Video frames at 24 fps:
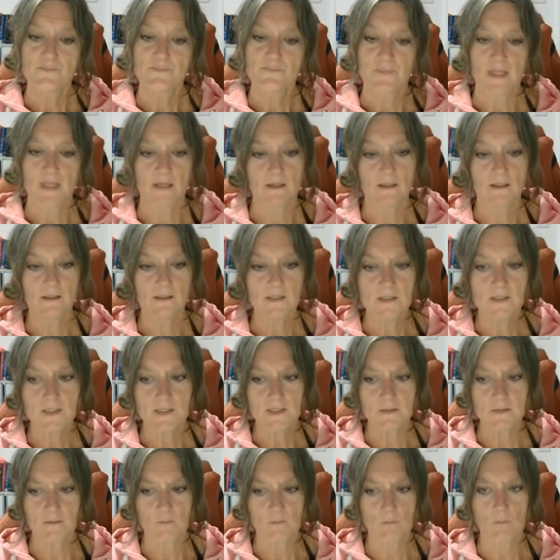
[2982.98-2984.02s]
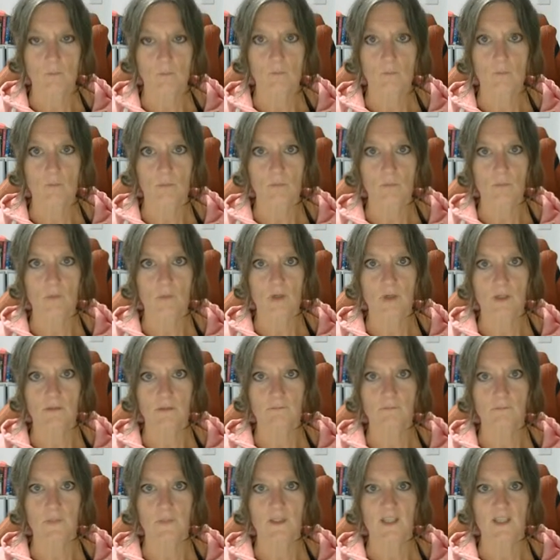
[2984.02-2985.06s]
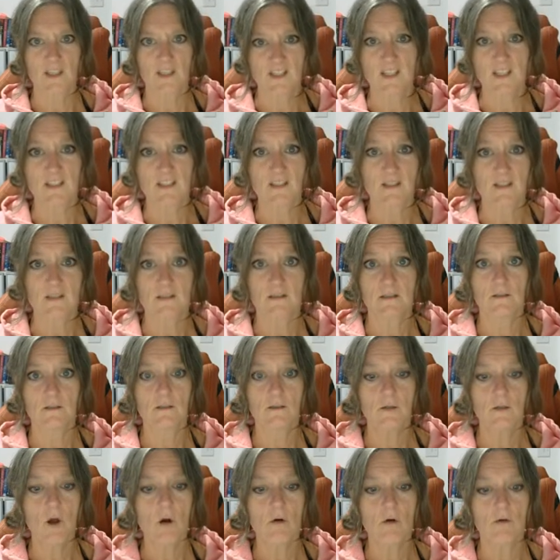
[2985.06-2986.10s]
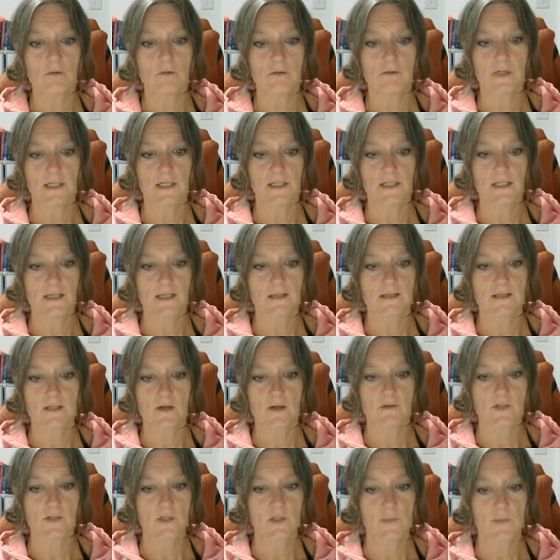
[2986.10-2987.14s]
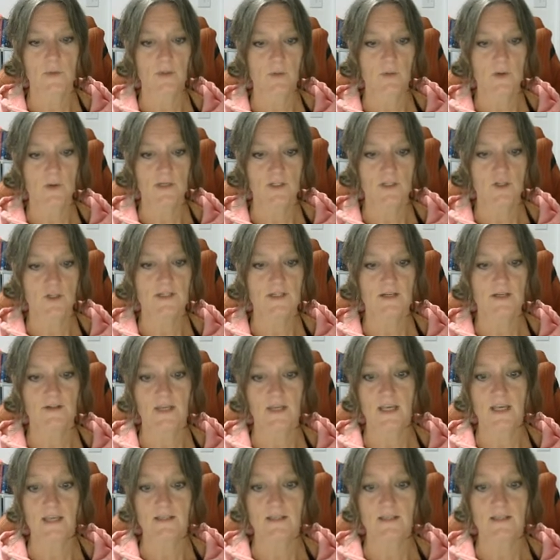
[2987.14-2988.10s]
And I guess it's not really. So I've just put the question down here.